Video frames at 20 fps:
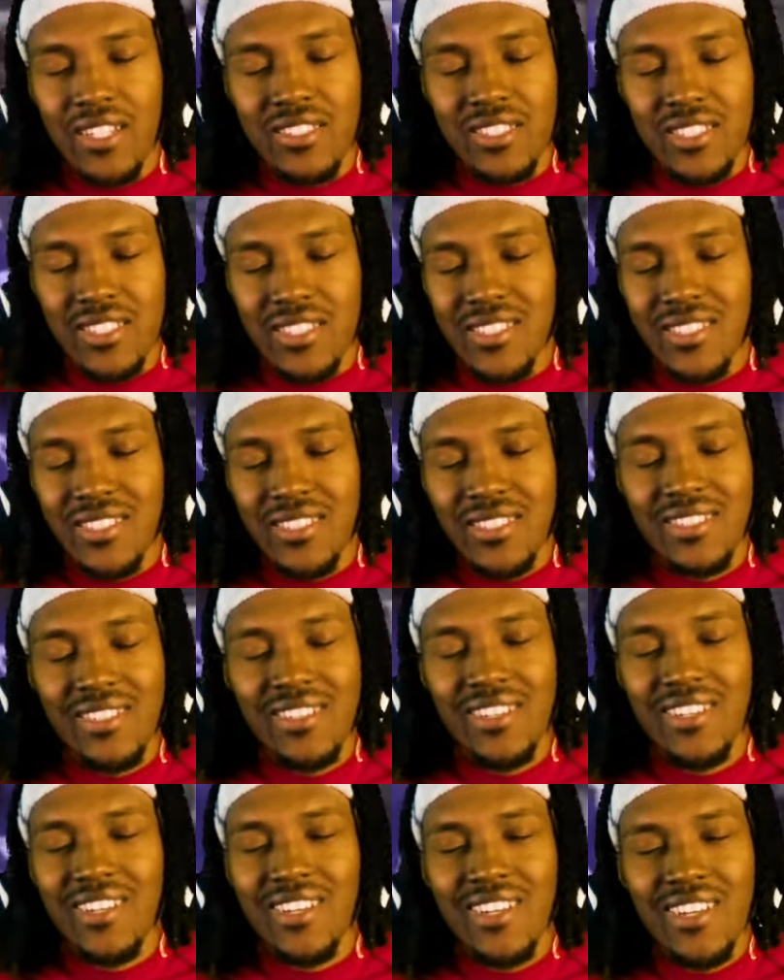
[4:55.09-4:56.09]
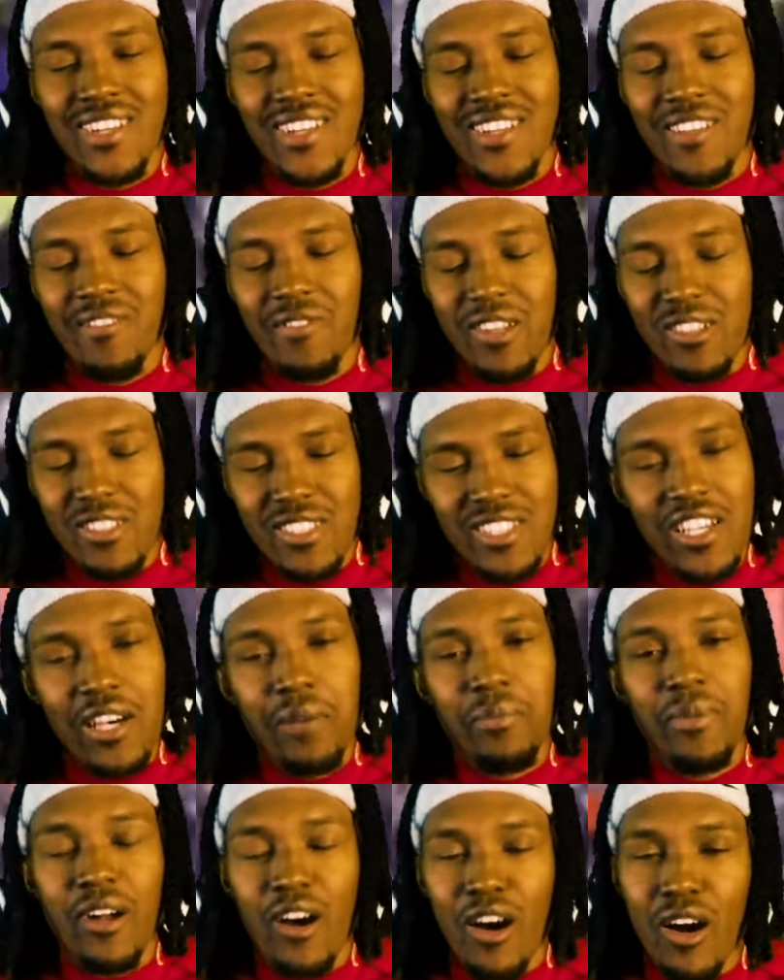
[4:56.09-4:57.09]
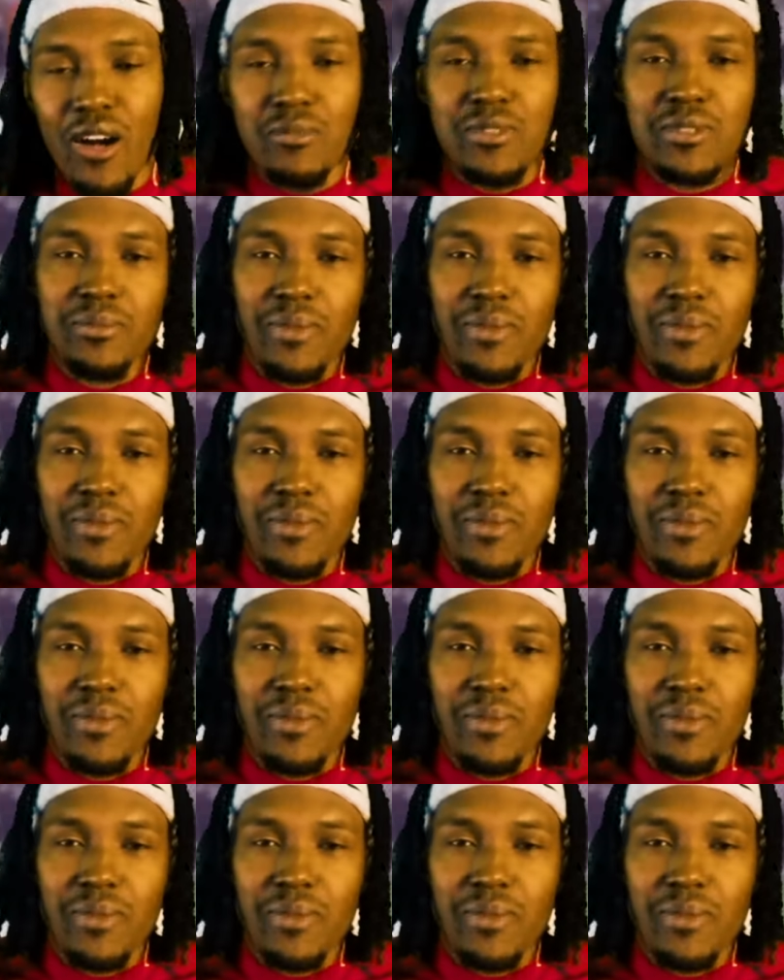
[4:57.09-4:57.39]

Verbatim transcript: of just they're just up in arms